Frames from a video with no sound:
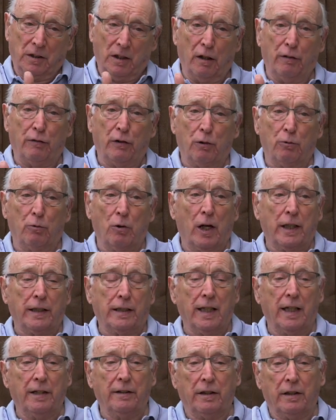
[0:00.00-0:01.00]
If you're
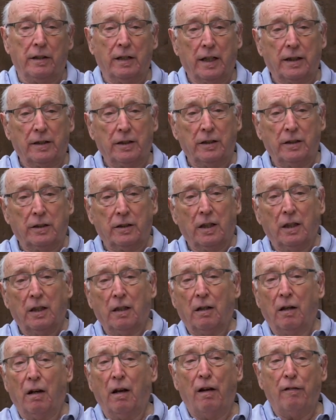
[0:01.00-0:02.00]
right-handed, that is.
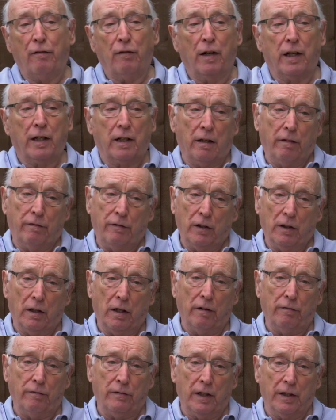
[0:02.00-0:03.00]
Left leg if you're
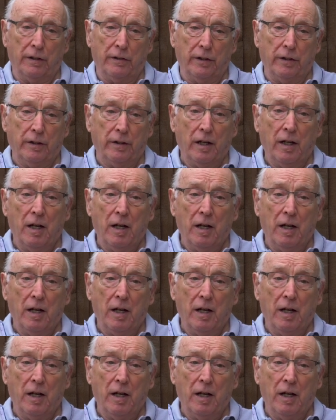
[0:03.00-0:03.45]
left-handed.